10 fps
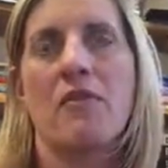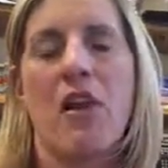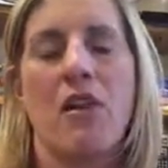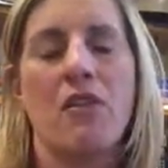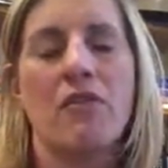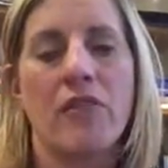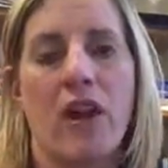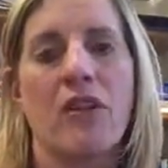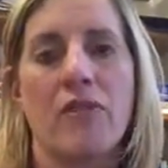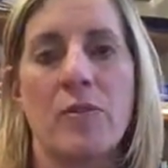fall
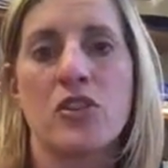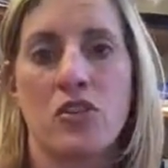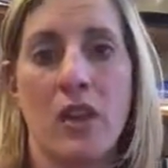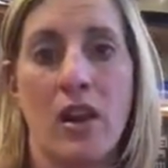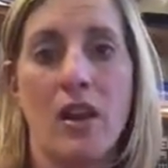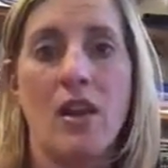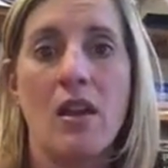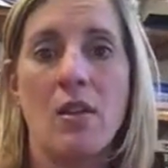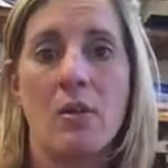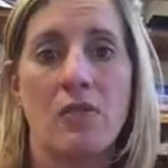far from the tree
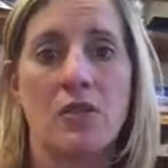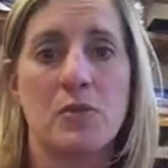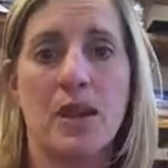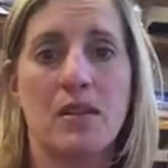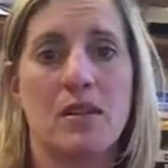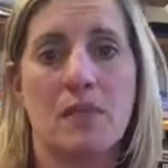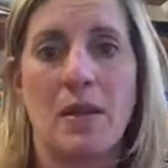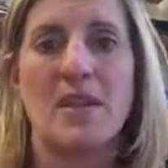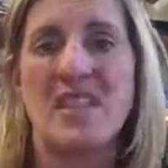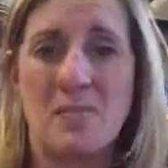with respect to
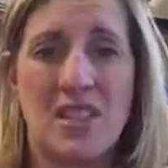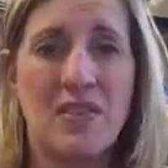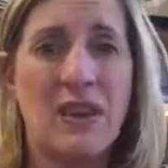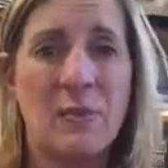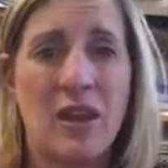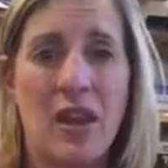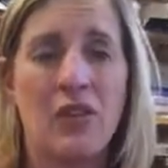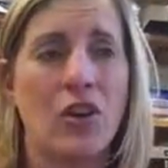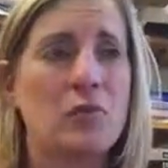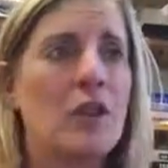maybe some deviant
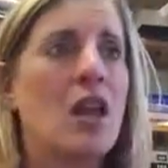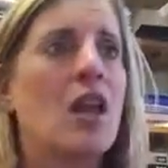behavior.